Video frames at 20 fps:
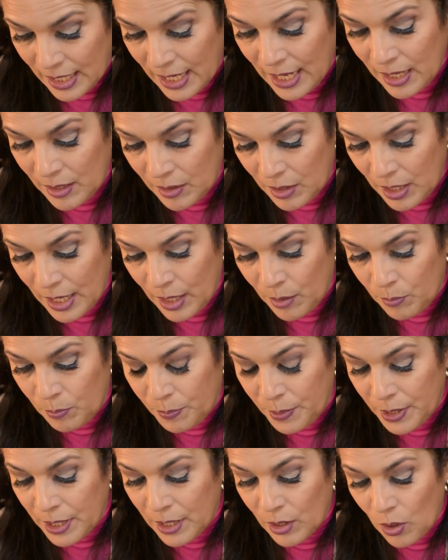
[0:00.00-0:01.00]

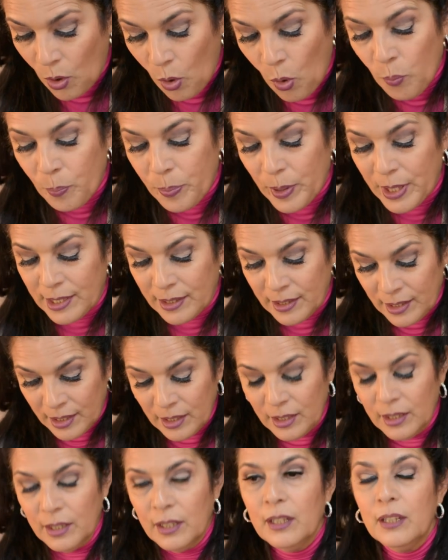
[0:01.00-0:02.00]
And being open,
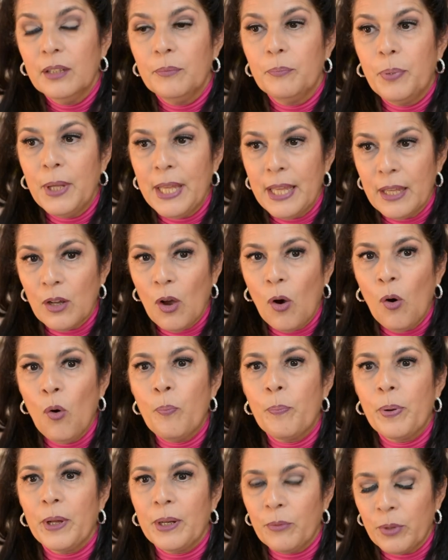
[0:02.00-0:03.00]

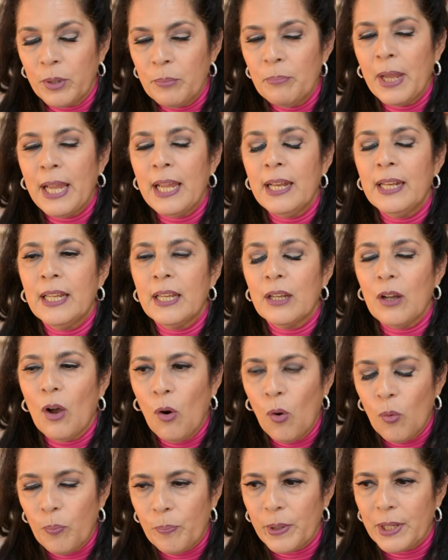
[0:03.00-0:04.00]
remaining
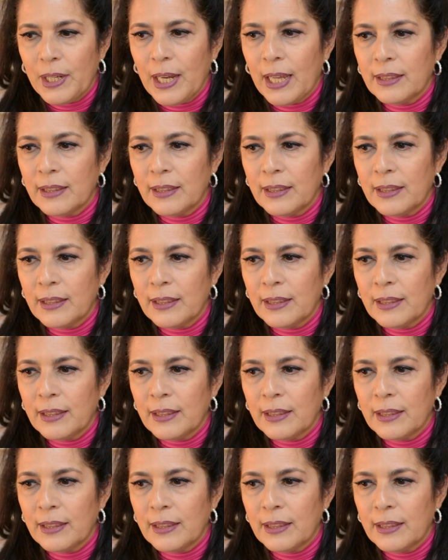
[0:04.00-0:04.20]
open.